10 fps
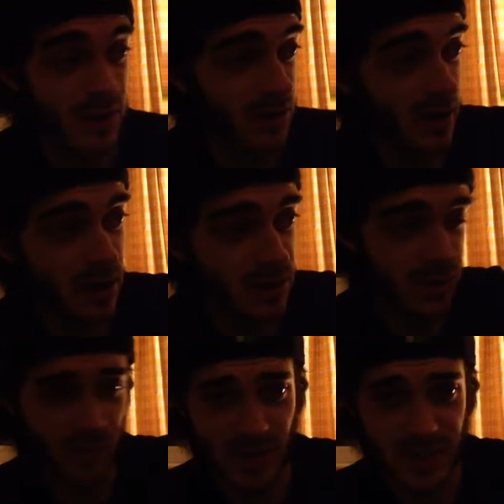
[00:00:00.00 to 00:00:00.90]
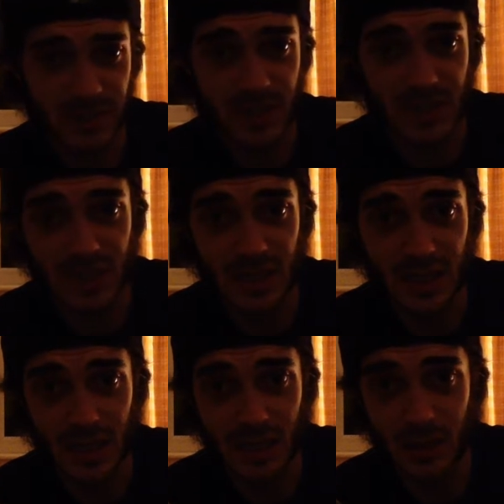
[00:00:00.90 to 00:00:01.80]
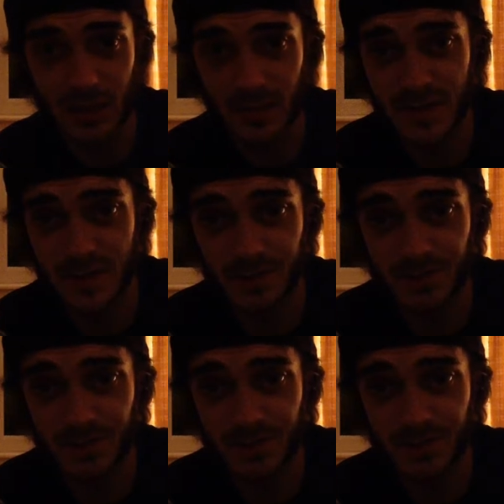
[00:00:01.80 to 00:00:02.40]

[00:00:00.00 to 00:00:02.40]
they lose the creativity in the halves.